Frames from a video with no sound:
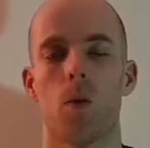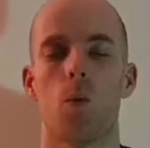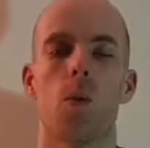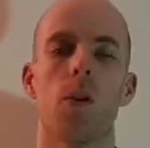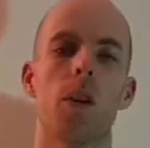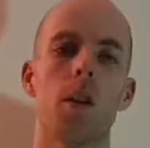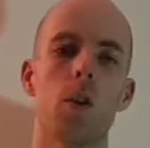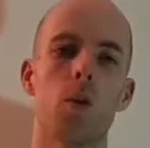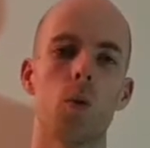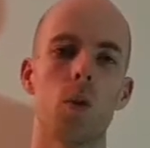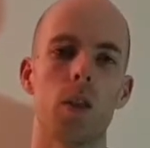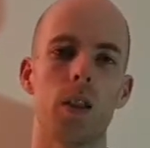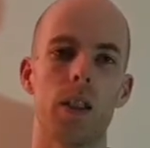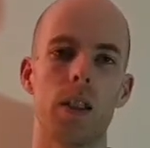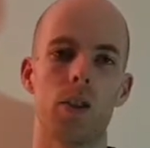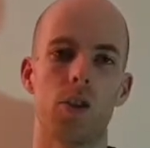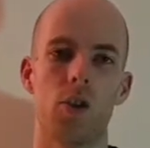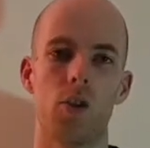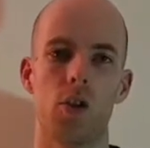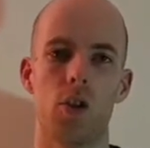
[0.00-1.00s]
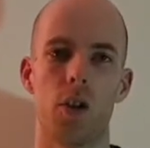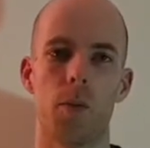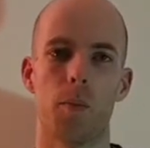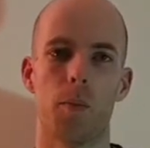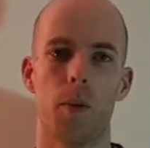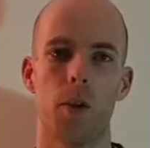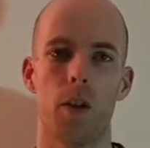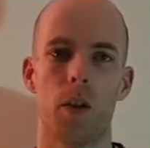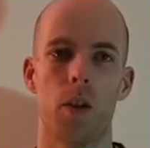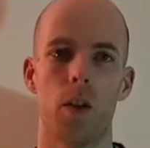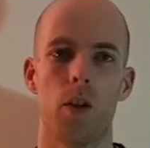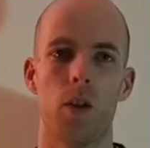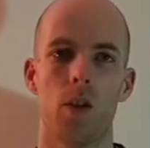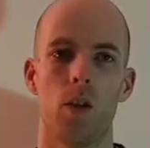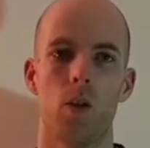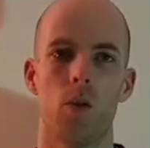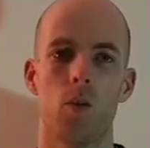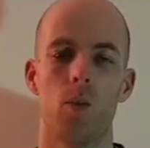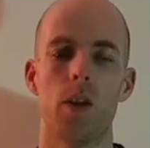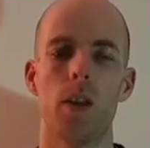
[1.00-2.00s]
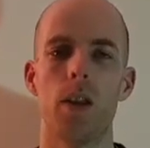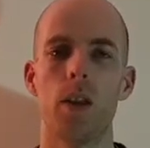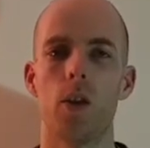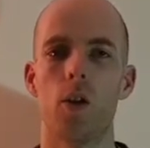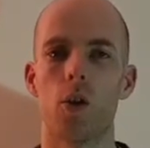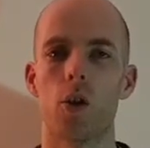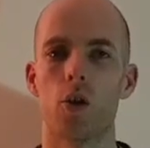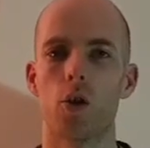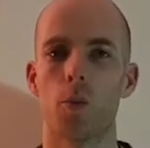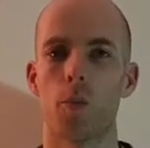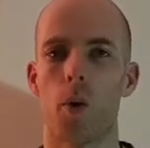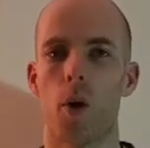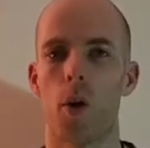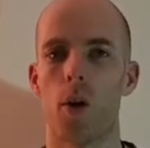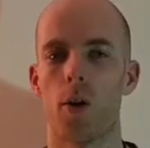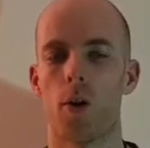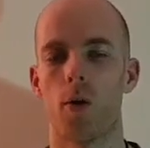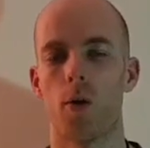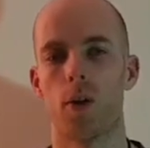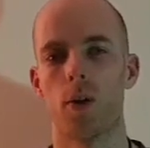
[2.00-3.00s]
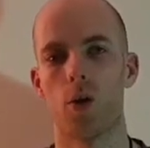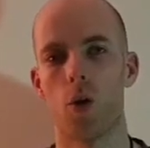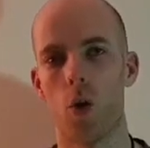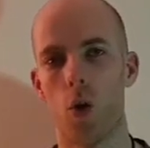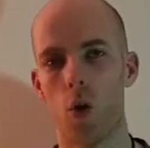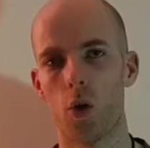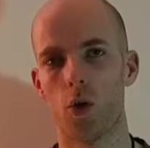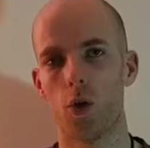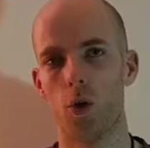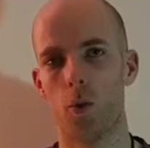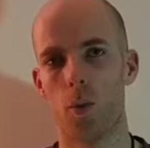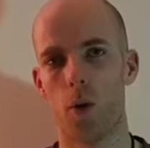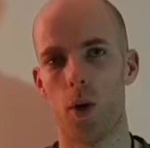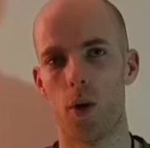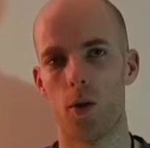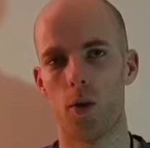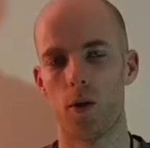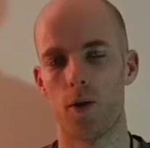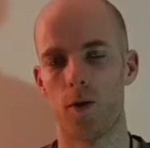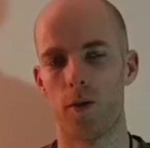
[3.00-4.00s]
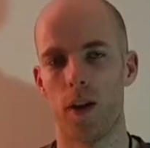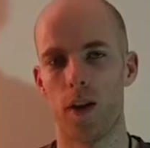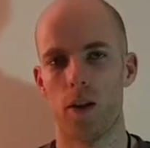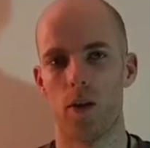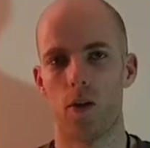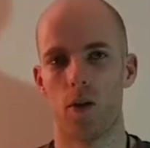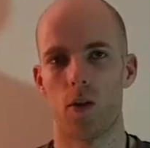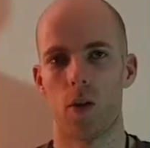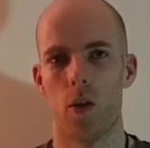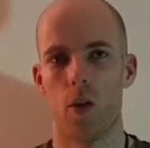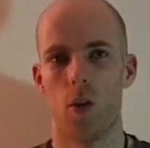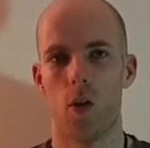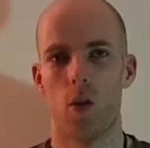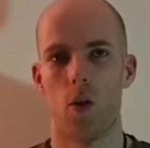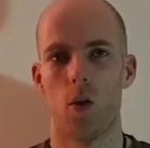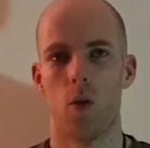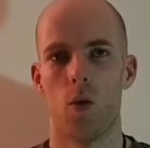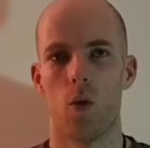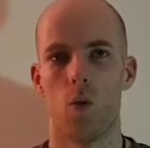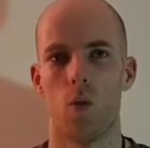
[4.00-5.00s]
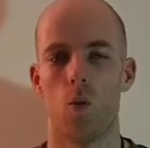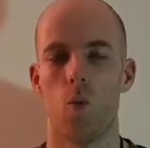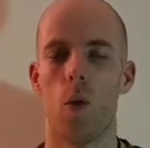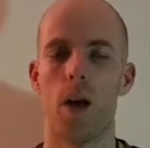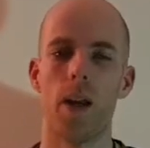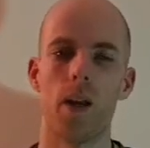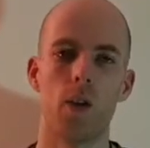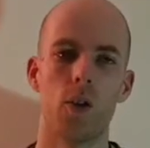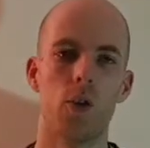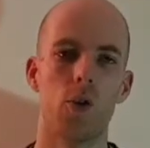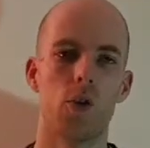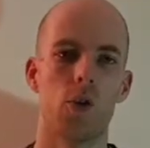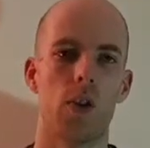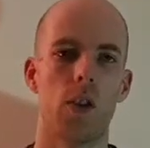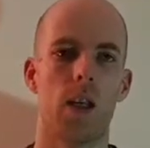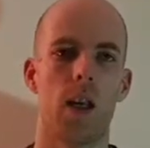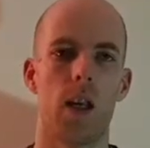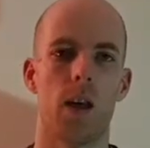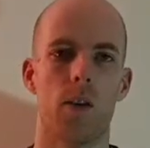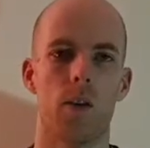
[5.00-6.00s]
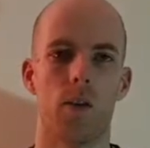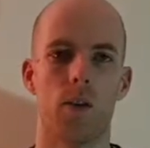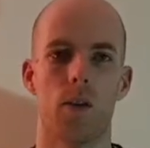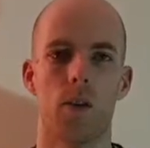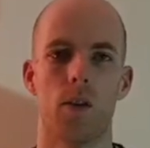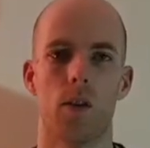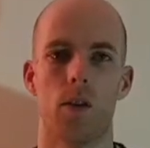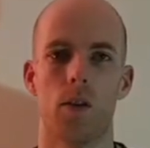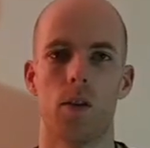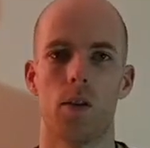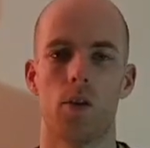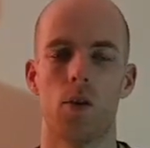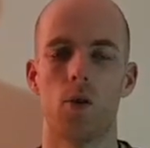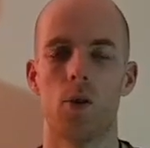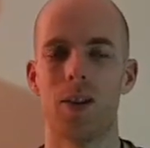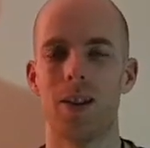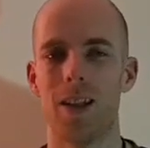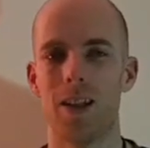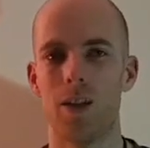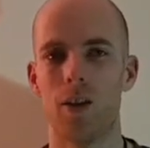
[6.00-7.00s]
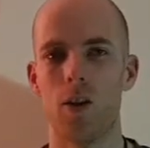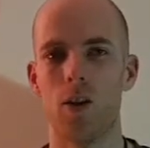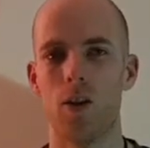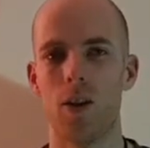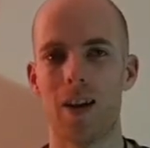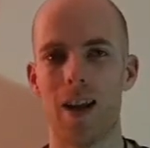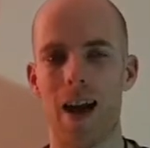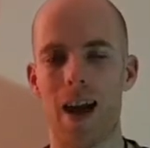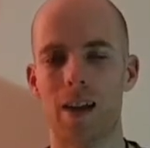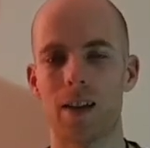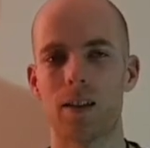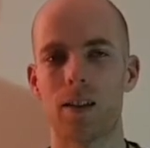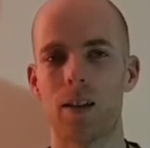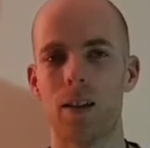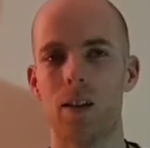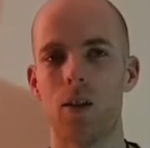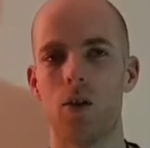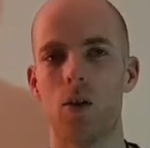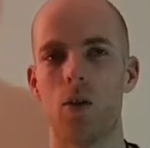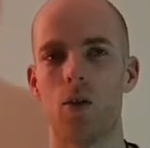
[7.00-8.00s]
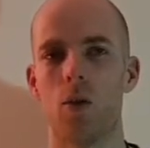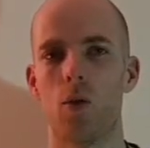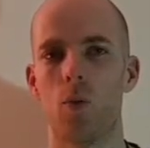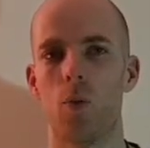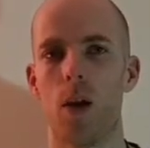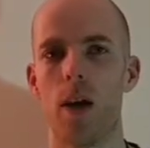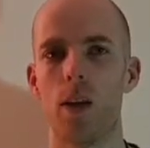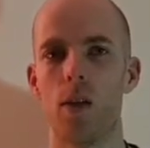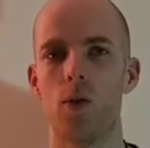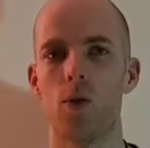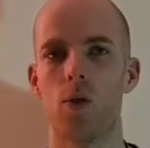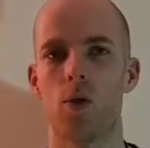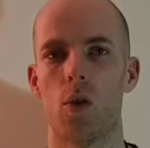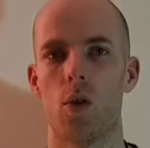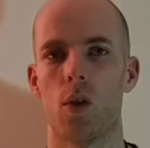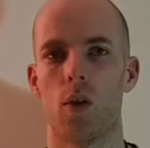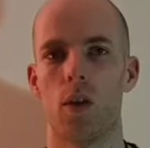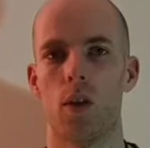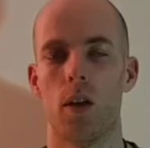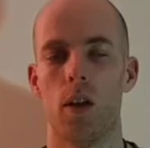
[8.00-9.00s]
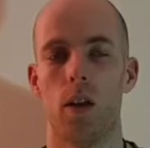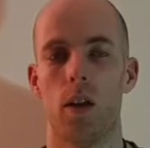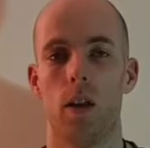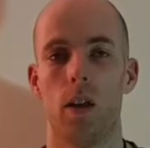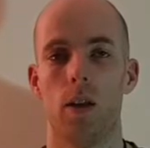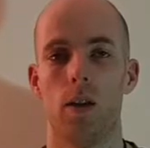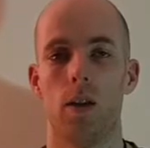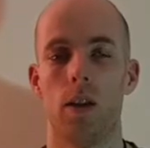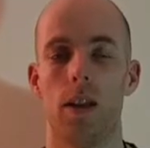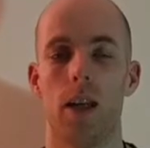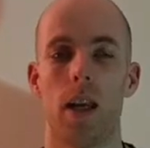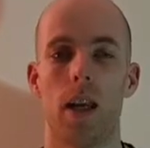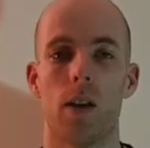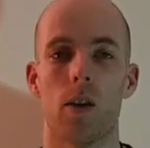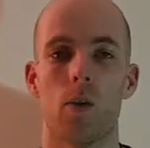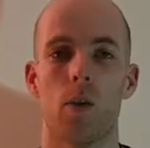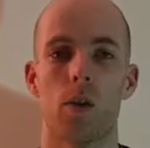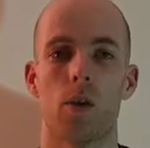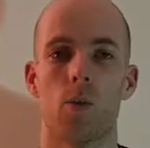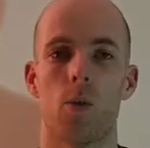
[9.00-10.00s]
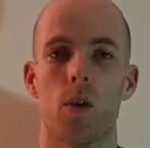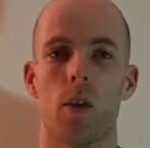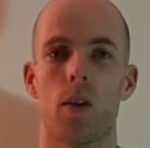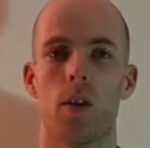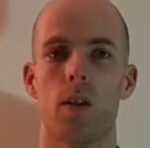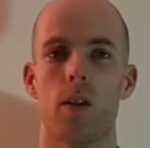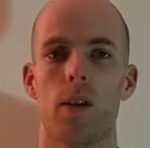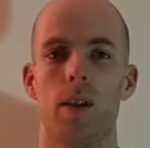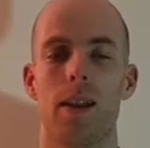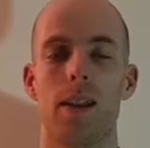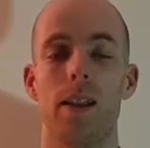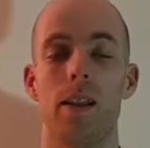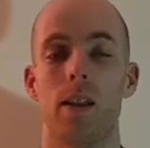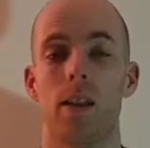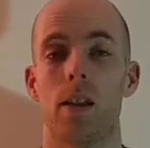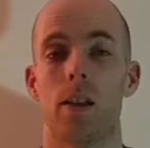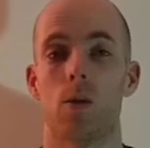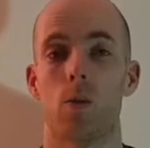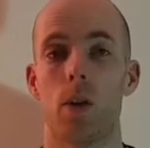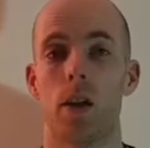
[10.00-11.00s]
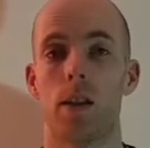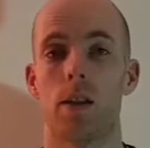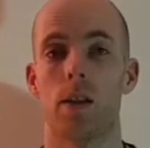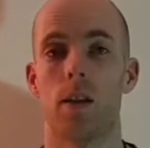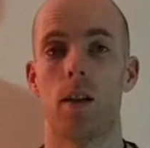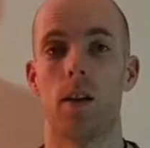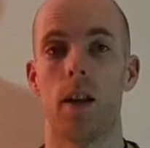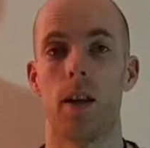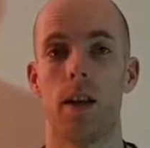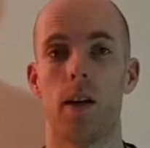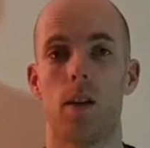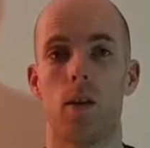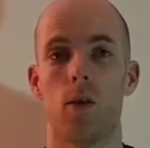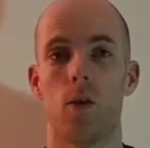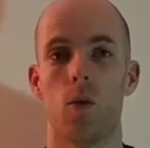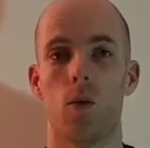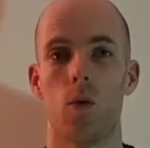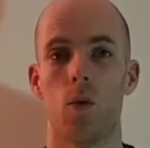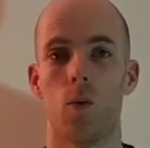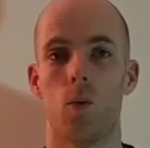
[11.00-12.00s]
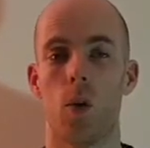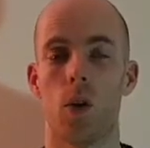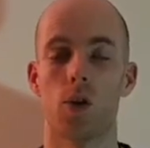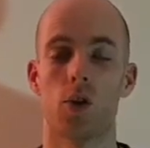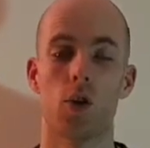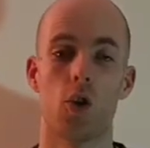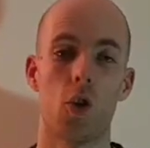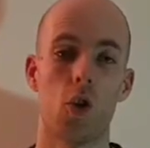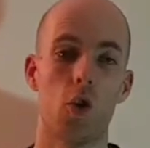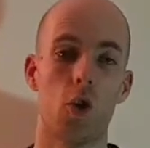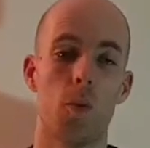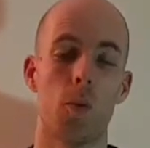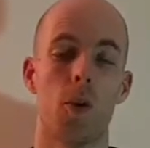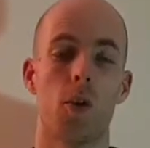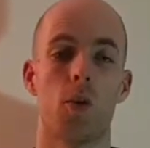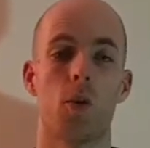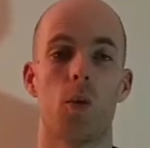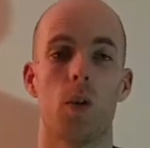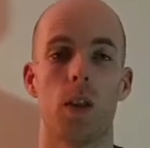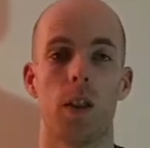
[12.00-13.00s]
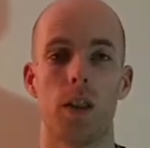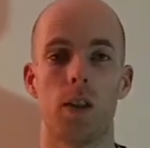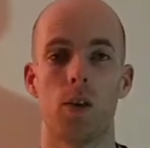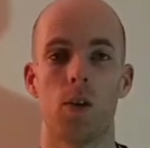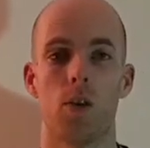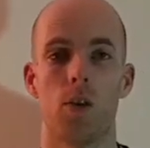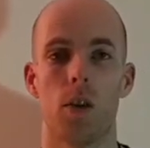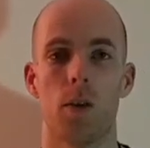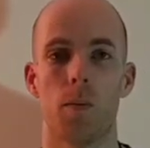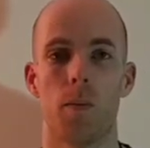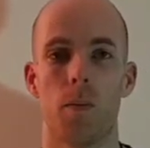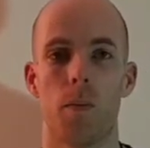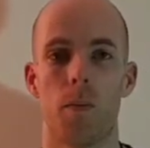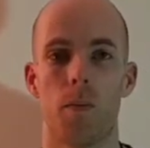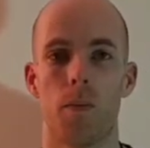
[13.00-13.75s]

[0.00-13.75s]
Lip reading: Within a relationship, really look at your partner and talk to your partner and find out why are yous together. So sitting down and asking each other why yous are together is one of the easiest ways to learn what's good about your relationship.